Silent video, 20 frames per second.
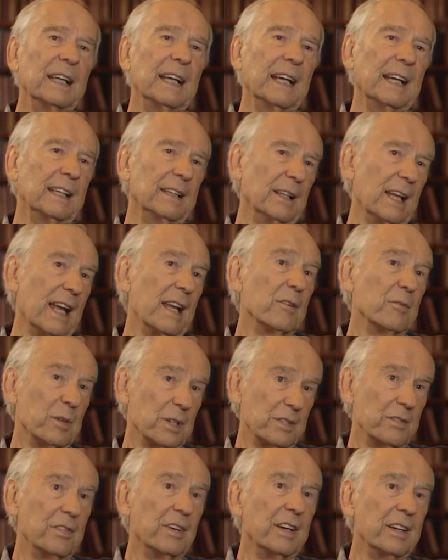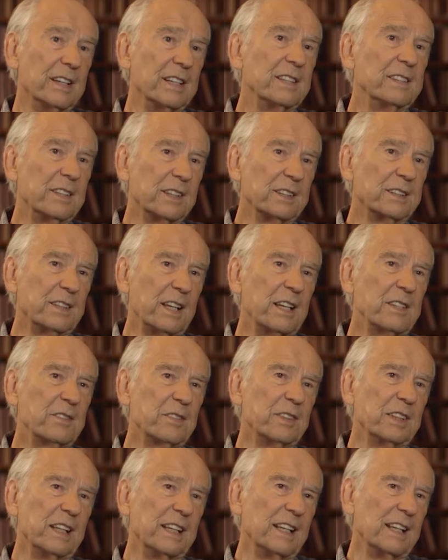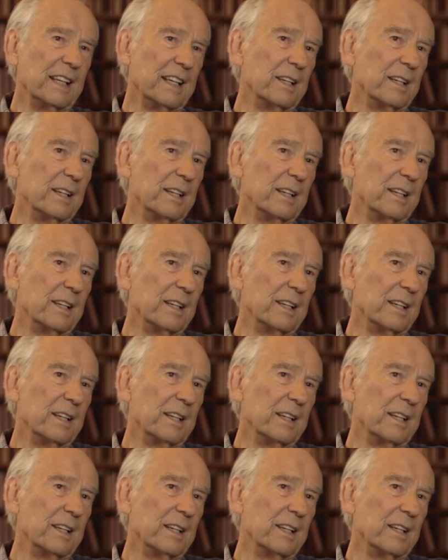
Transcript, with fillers: and, and was very successful in it.